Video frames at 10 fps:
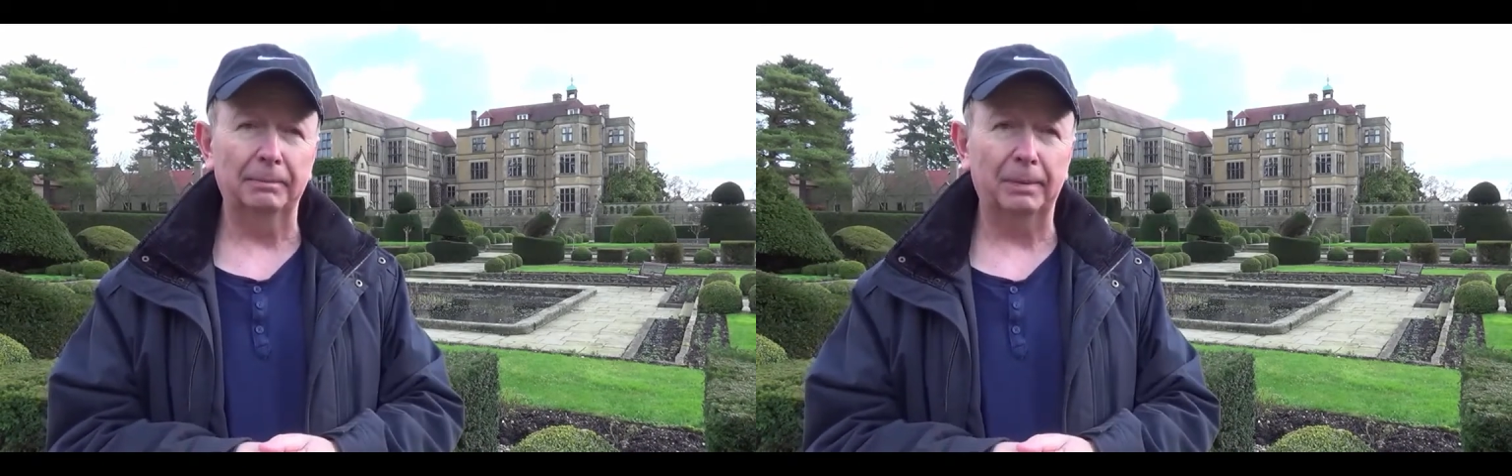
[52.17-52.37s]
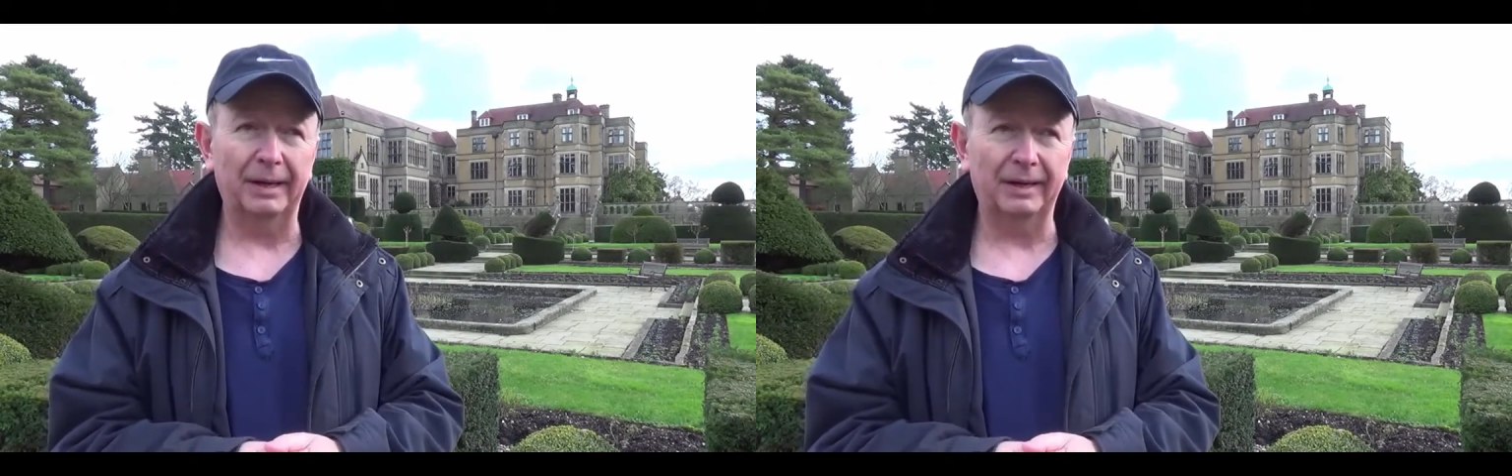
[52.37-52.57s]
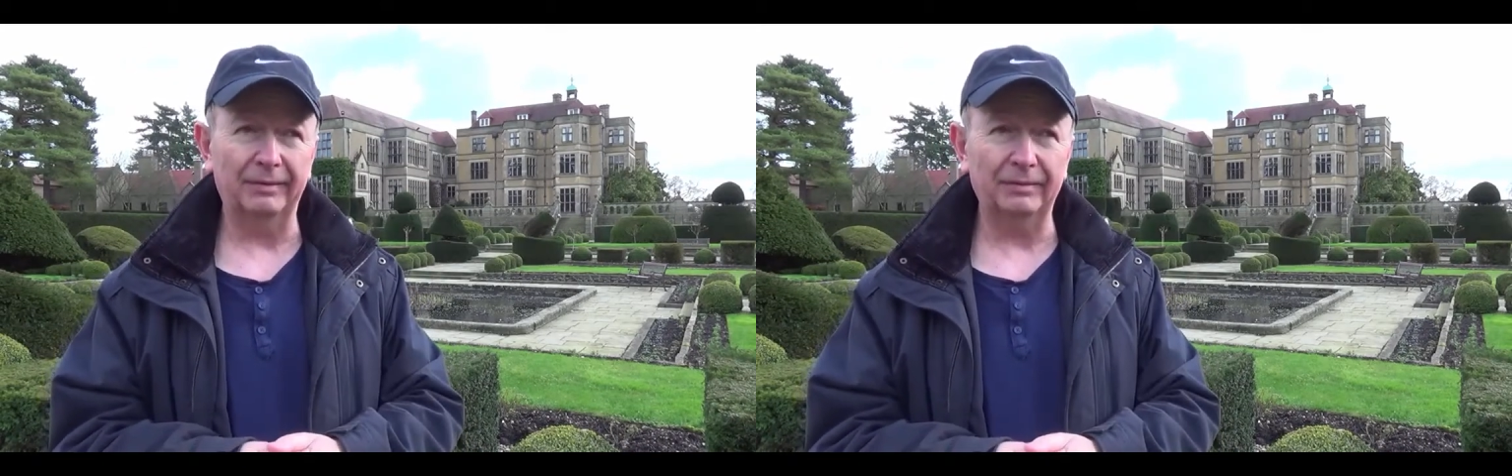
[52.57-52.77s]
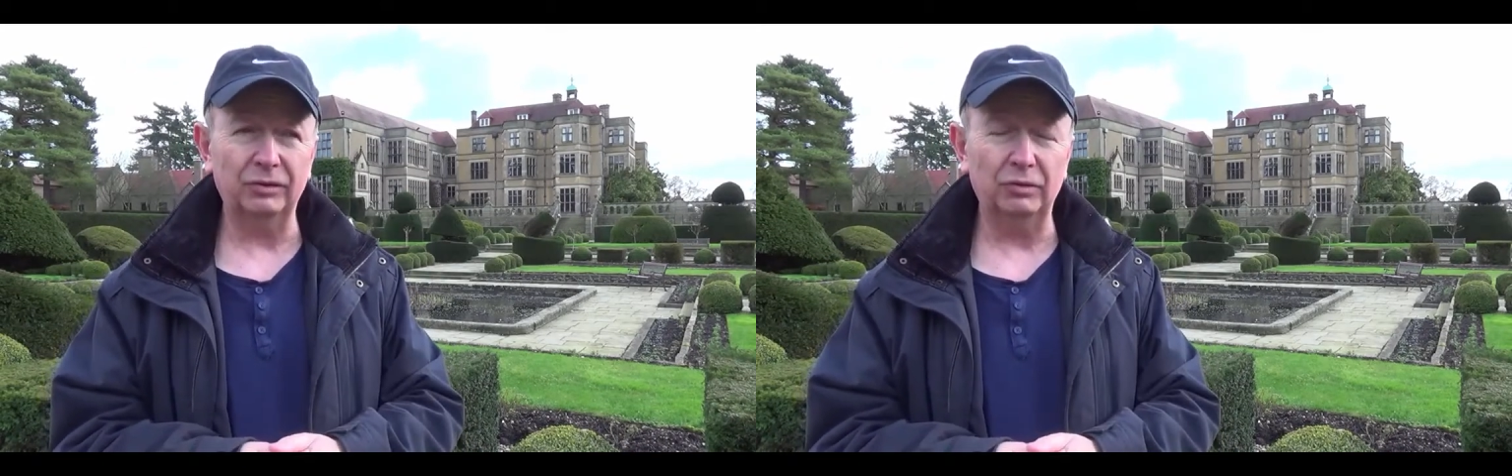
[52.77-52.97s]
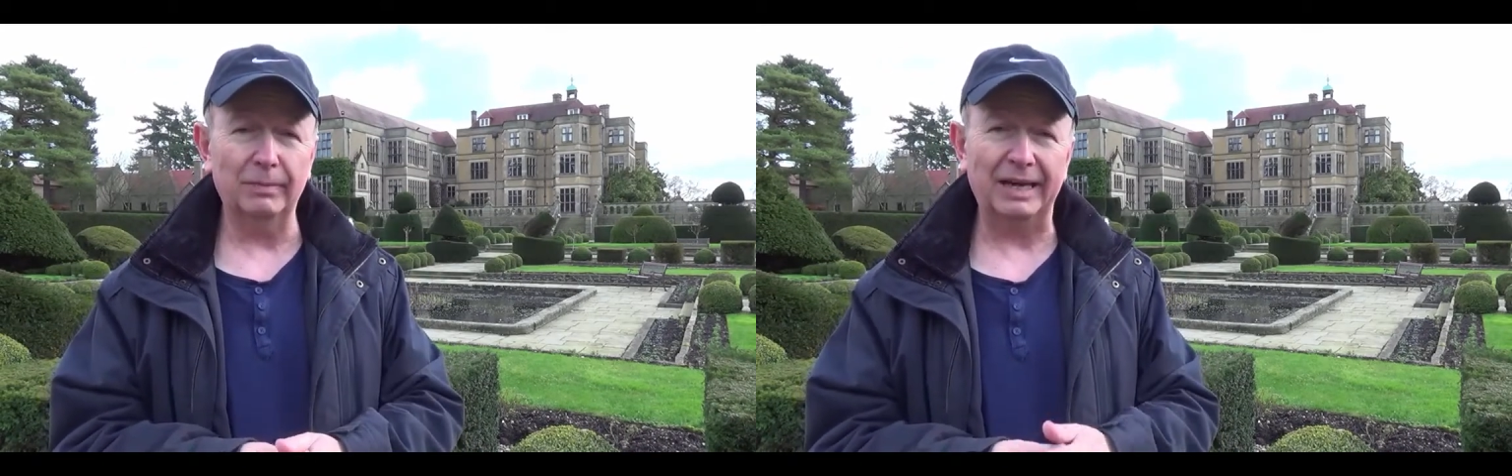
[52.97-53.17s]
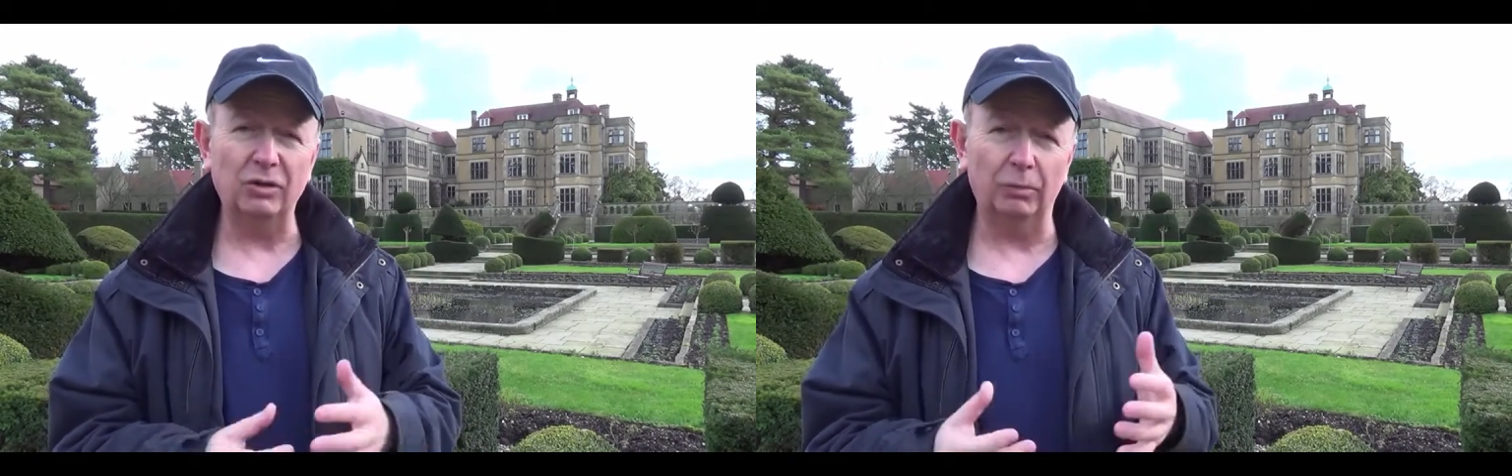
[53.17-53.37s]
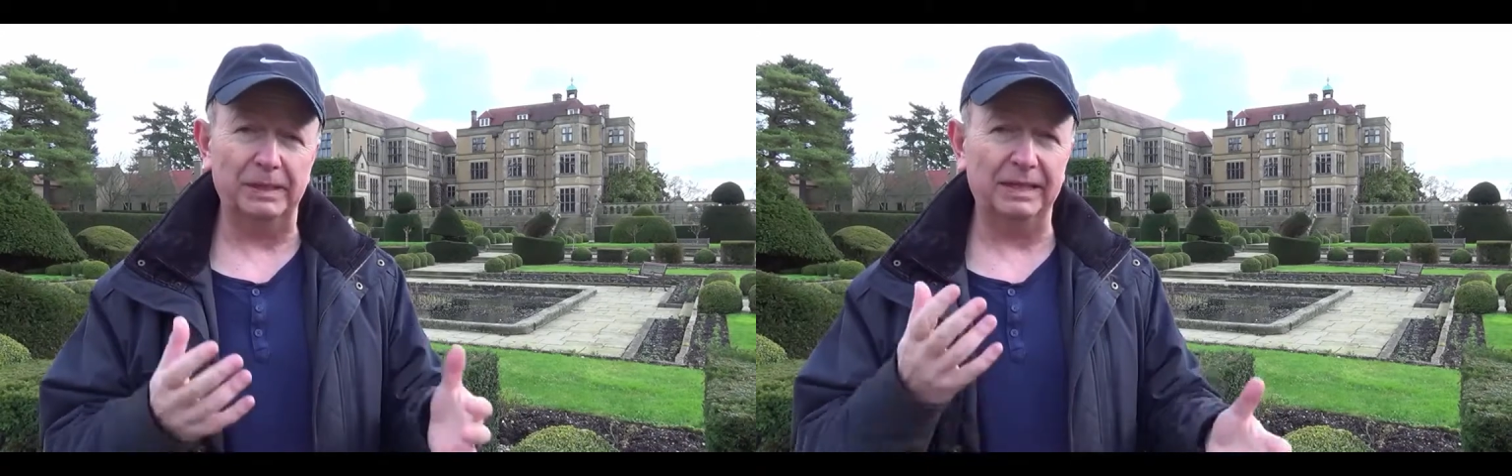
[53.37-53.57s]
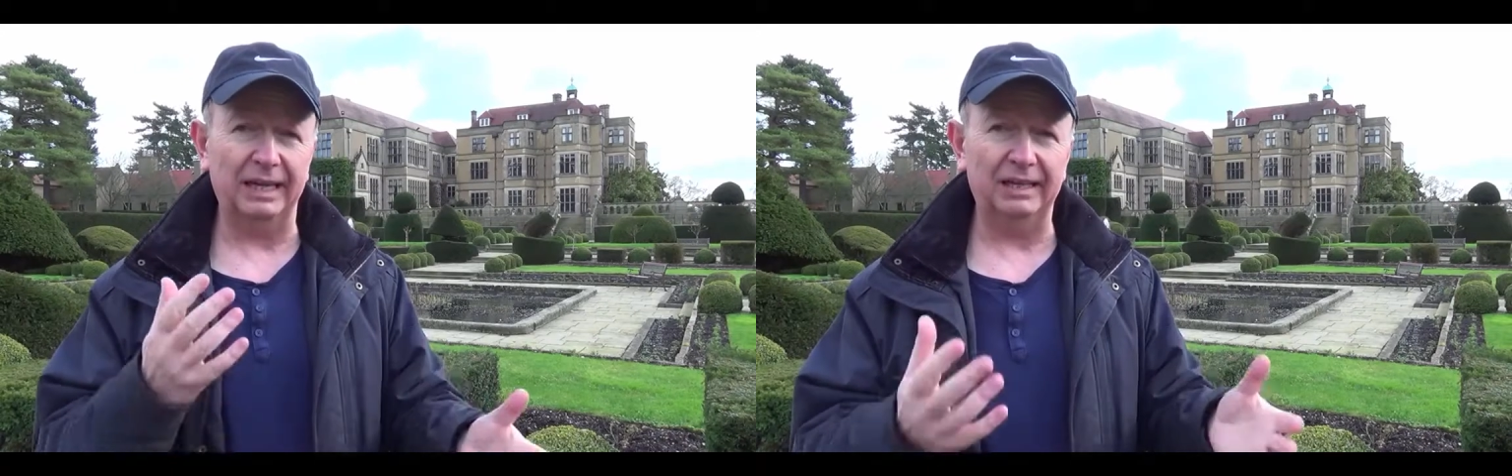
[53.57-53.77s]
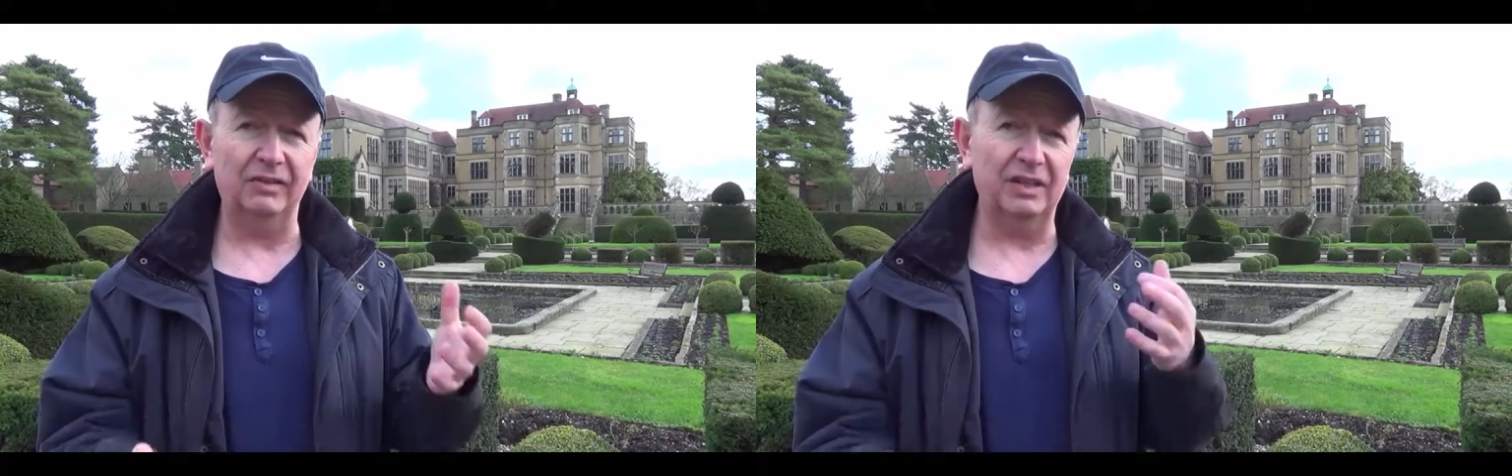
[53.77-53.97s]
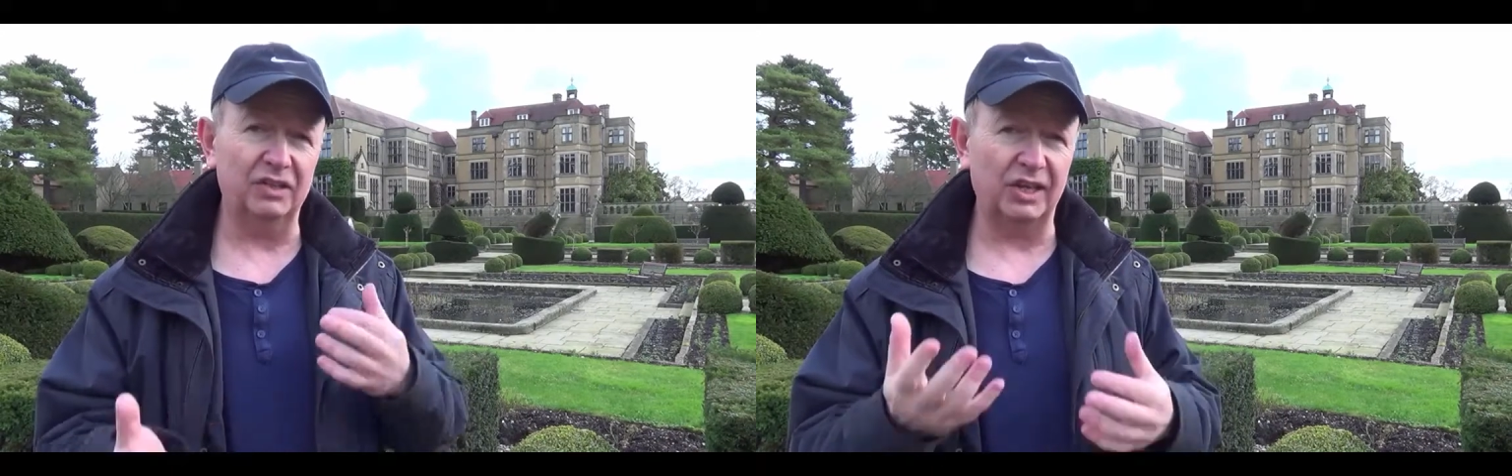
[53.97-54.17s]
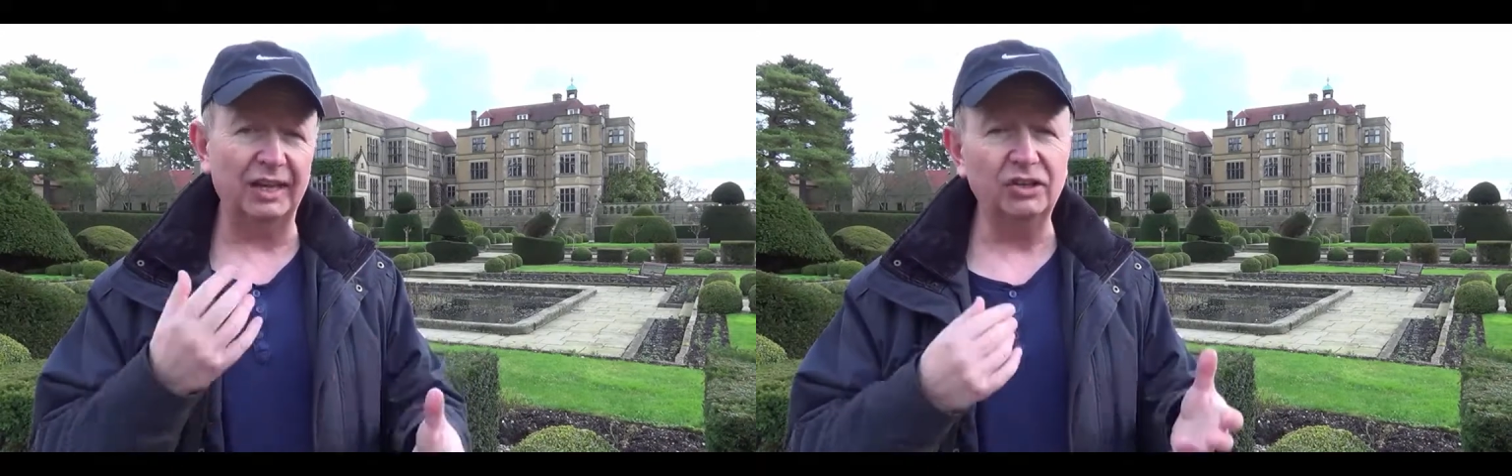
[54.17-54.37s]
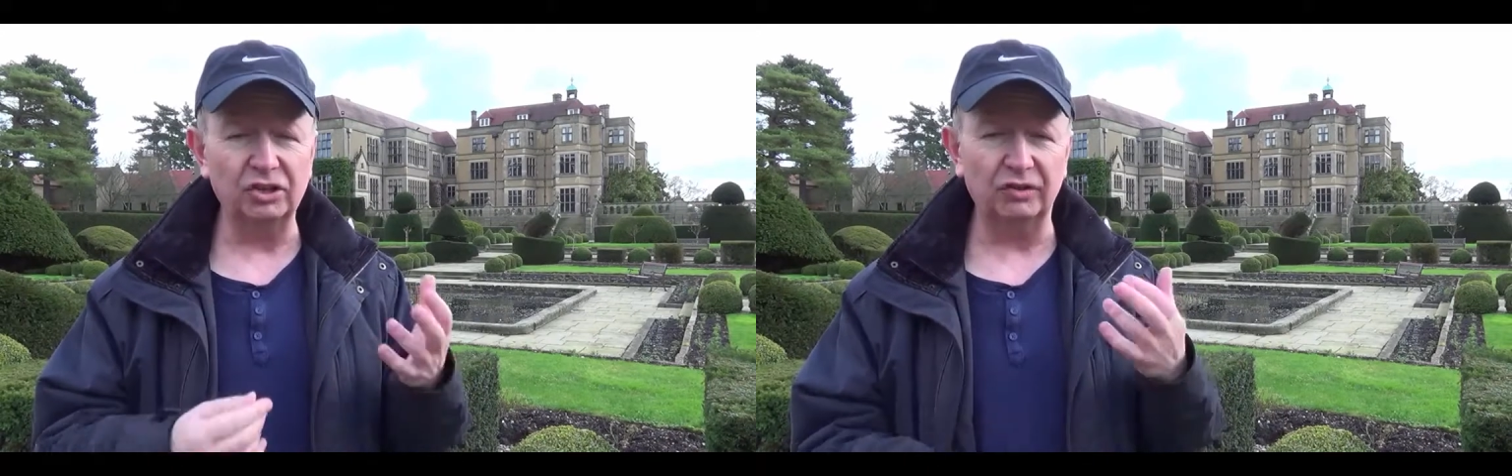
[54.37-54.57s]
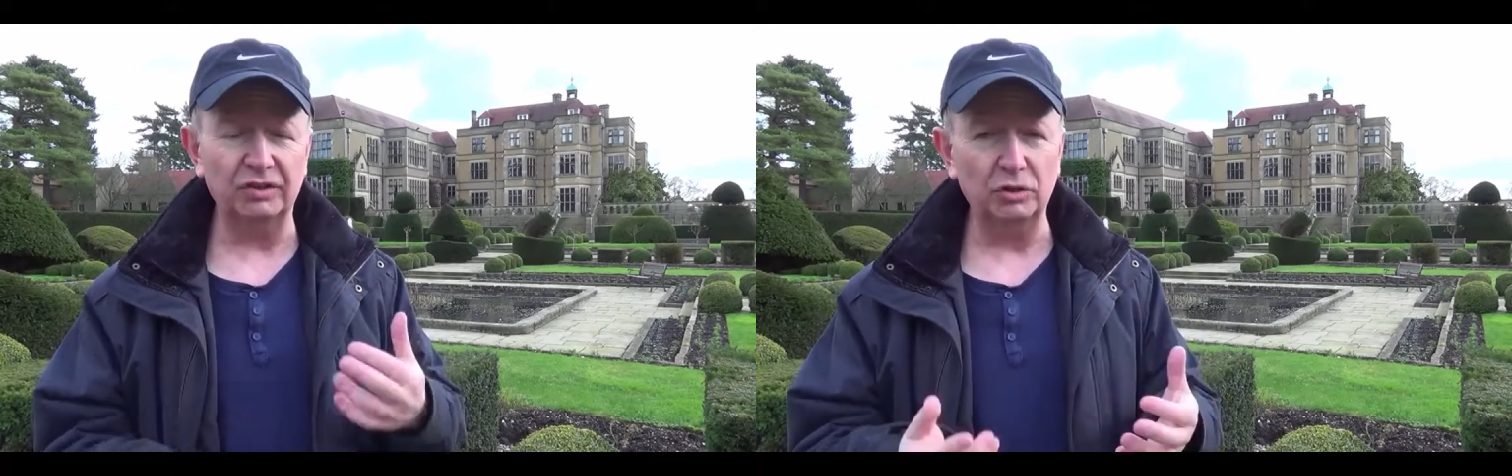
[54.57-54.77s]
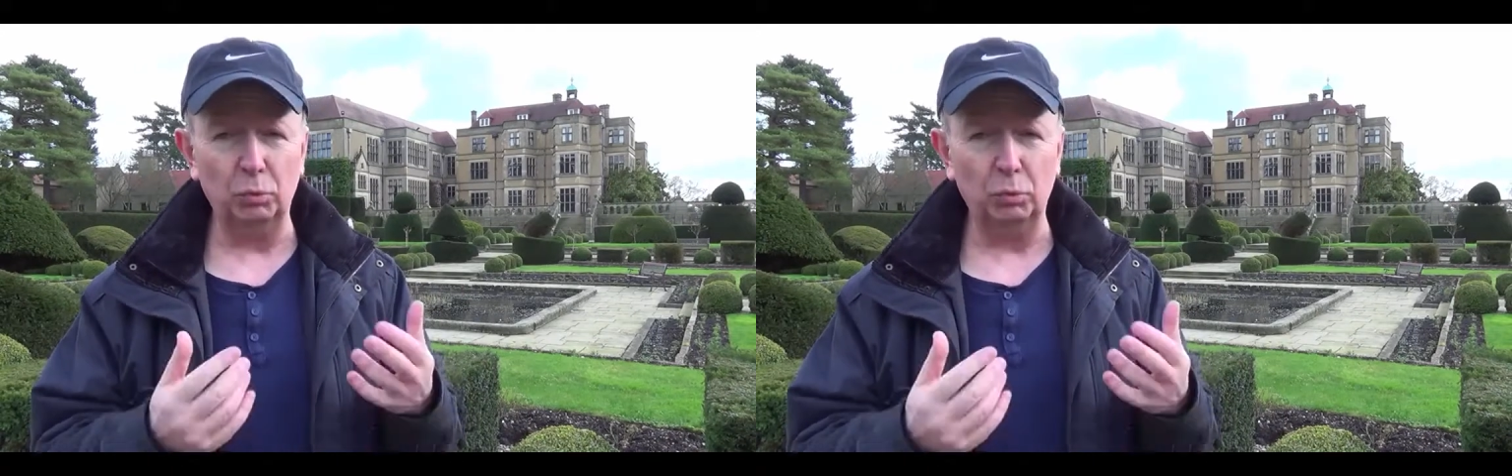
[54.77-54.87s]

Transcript: but you may not be getting the attention that you